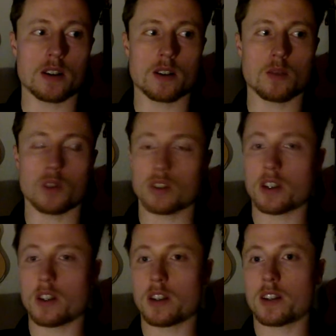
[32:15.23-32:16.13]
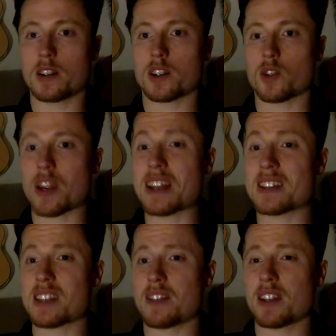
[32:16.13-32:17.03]
was graded
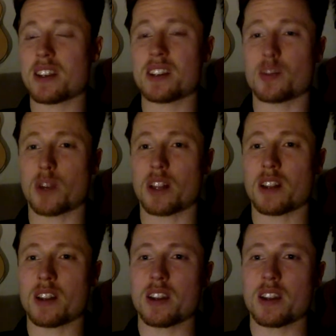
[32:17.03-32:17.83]
7A as well.